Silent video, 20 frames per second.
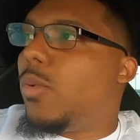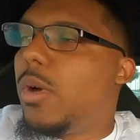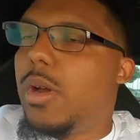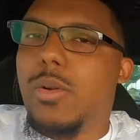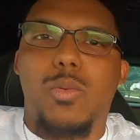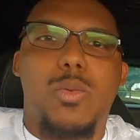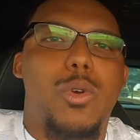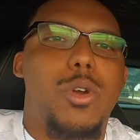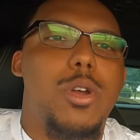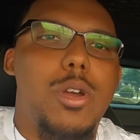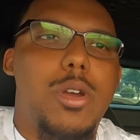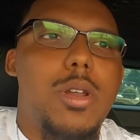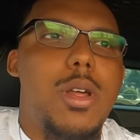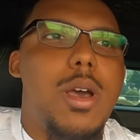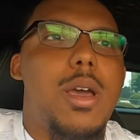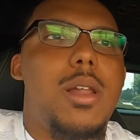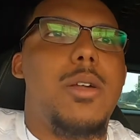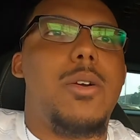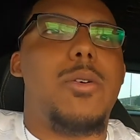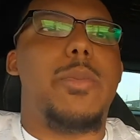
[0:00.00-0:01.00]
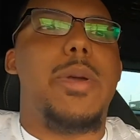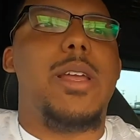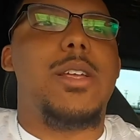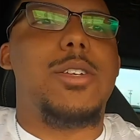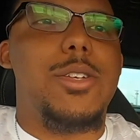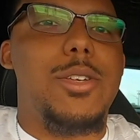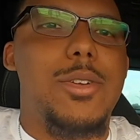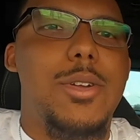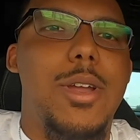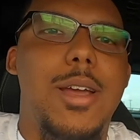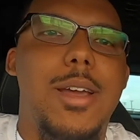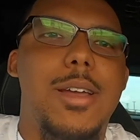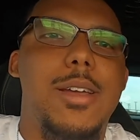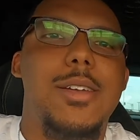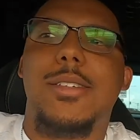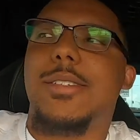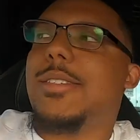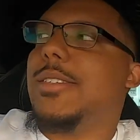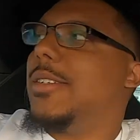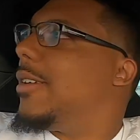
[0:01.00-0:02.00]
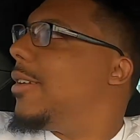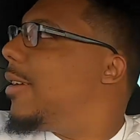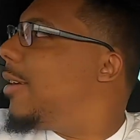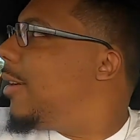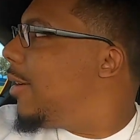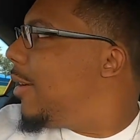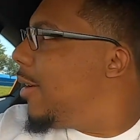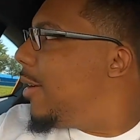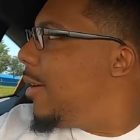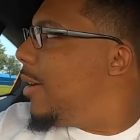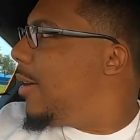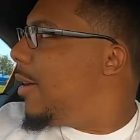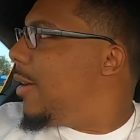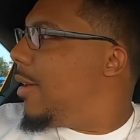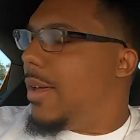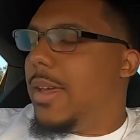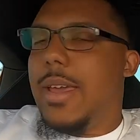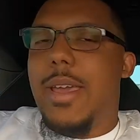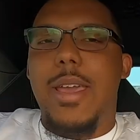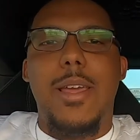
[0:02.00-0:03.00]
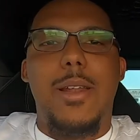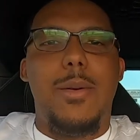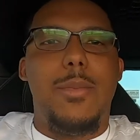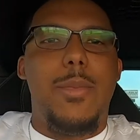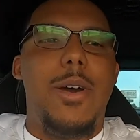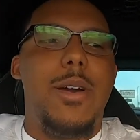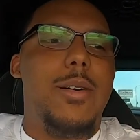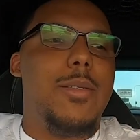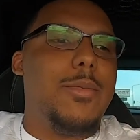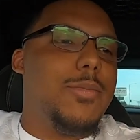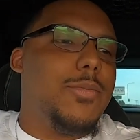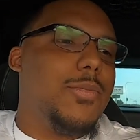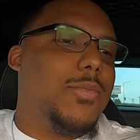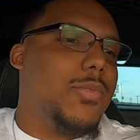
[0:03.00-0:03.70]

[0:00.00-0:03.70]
One World Auto. Make sure you guys hit them up